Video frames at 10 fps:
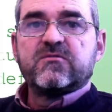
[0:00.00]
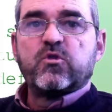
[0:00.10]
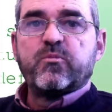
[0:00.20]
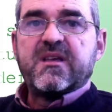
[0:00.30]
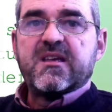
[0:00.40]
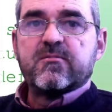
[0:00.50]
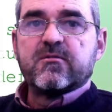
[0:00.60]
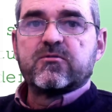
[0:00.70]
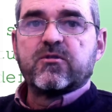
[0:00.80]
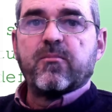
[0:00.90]
to be
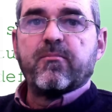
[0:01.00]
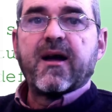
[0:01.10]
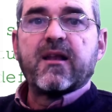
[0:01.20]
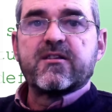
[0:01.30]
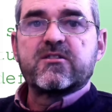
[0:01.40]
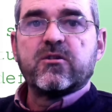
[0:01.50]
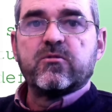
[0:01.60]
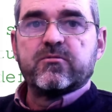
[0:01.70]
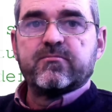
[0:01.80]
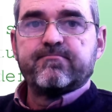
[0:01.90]
able to compile this
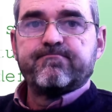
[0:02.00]
code.